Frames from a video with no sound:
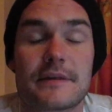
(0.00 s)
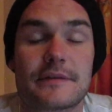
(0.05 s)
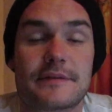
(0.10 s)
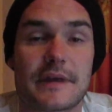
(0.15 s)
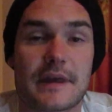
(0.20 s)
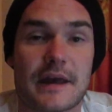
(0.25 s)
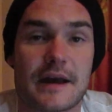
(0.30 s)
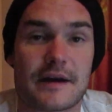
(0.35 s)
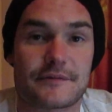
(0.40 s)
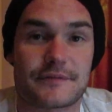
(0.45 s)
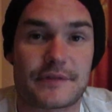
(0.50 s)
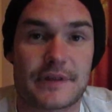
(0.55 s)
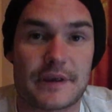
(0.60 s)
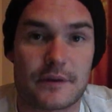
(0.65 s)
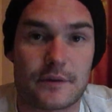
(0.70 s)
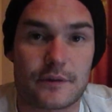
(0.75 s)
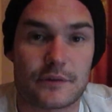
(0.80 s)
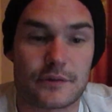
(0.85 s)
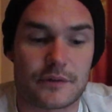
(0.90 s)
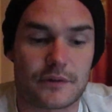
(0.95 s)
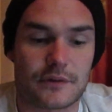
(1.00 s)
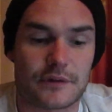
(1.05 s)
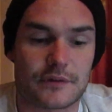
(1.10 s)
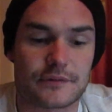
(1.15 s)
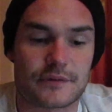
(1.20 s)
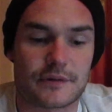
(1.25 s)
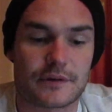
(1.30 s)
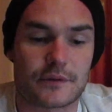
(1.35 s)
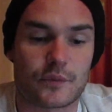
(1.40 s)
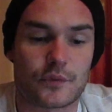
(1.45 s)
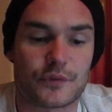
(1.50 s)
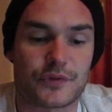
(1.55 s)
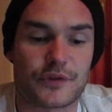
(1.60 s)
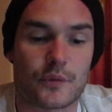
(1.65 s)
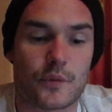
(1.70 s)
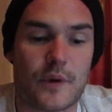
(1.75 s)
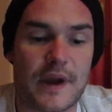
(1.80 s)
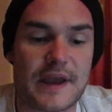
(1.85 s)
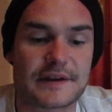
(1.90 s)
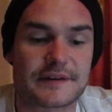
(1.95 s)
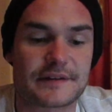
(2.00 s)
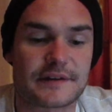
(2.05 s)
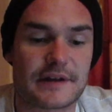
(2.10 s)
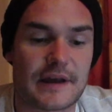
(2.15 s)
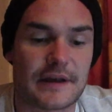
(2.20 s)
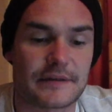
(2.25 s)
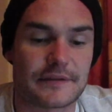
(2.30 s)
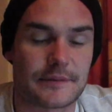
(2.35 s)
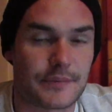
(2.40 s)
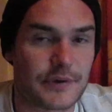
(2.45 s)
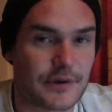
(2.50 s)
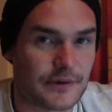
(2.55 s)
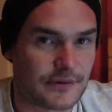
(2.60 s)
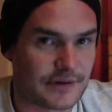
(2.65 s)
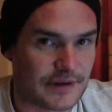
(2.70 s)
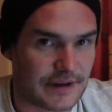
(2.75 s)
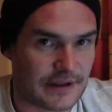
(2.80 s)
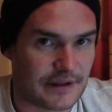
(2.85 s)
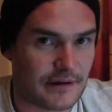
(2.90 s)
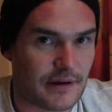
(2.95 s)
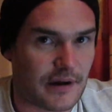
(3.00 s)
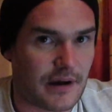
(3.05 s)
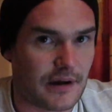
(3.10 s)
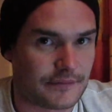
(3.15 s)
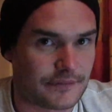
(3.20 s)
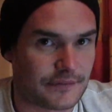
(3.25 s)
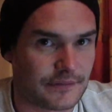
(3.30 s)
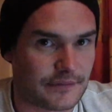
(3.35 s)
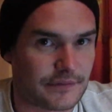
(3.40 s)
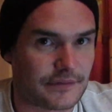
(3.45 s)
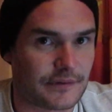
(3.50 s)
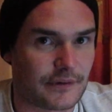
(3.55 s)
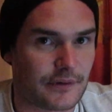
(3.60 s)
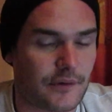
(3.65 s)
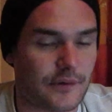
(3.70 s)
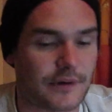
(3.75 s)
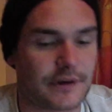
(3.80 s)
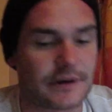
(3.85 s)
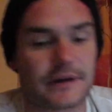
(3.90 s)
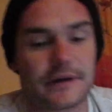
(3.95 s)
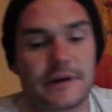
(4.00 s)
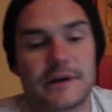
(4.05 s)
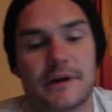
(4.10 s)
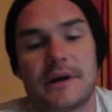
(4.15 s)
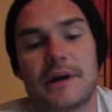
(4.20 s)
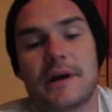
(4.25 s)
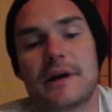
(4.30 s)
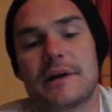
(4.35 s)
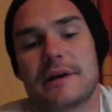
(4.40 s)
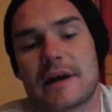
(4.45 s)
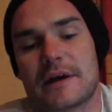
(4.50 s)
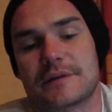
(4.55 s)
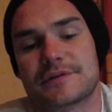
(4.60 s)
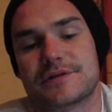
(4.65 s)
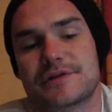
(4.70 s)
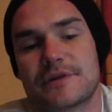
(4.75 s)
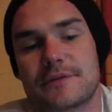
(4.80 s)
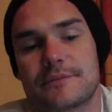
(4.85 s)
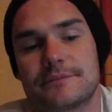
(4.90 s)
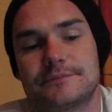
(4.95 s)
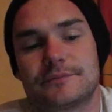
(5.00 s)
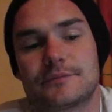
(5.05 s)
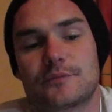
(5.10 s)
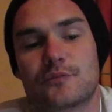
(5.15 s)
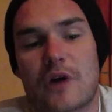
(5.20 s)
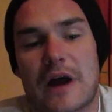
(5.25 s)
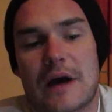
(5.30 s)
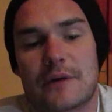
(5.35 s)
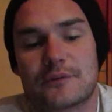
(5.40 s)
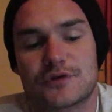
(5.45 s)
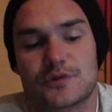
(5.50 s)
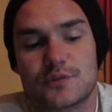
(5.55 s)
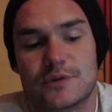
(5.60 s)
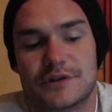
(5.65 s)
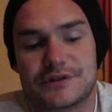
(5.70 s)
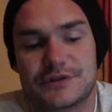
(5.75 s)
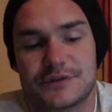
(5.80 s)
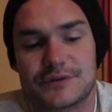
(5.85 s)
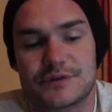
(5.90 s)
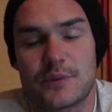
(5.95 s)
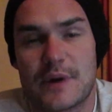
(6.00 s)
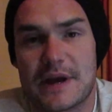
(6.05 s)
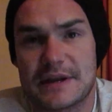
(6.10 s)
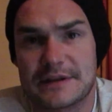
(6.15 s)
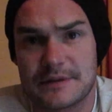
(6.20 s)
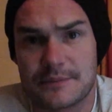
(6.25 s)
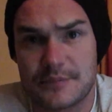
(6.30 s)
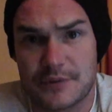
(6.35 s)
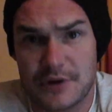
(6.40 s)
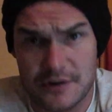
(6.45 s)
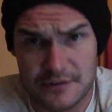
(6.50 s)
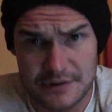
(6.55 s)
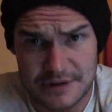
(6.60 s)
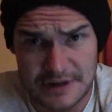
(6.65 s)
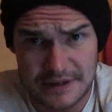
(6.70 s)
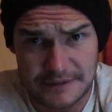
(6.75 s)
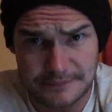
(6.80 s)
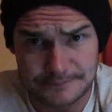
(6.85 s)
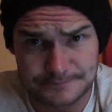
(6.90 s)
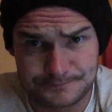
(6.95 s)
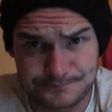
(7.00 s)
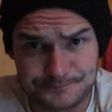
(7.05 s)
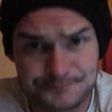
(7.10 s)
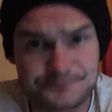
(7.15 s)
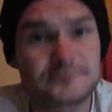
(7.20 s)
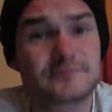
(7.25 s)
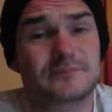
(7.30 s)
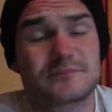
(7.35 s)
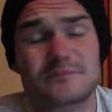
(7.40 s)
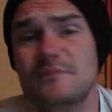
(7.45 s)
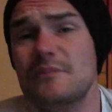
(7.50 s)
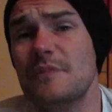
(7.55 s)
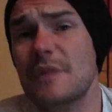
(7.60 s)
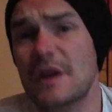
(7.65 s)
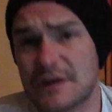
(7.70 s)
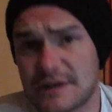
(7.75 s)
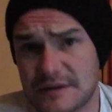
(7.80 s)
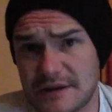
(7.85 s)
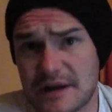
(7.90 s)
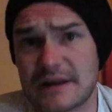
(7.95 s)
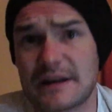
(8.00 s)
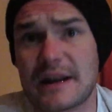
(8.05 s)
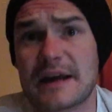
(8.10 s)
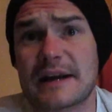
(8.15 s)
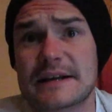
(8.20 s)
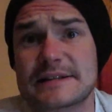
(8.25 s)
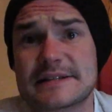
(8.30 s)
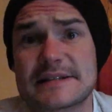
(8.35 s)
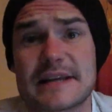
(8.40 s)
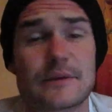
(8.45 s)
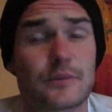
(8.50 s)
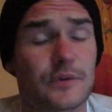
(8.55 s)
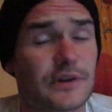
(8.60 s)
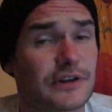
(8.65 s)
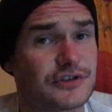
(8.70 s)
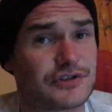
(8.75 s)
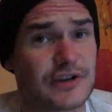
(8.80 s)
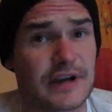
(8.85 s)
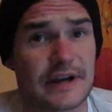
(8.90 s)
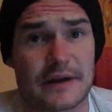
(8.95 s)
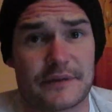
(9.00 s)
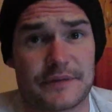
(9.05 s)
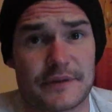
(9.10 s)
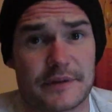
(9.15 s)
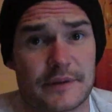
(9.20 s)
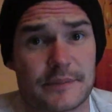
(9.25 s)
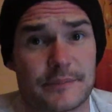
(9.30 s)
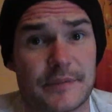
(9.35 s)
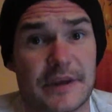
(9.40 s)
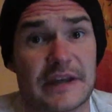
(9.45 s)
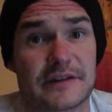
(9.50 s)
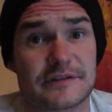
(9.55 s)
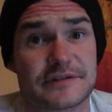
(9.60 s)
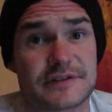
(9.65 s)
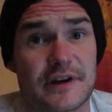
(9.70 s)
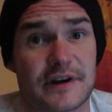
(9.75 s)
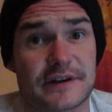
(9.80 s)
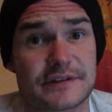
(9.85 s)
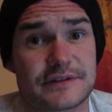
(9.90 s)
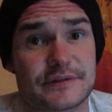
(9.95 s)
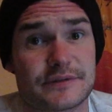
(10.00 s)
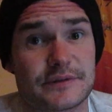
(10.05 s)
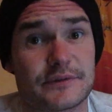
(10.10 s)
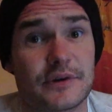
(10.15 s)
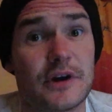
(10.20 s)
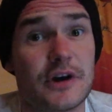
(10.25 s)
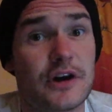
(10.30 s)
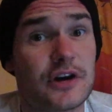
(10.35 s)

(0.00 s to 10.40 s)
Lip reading: they have the weight and the purity on the coin. Now some rounds will do the weight and the purity, and like I said, when you check out the beginner's guide to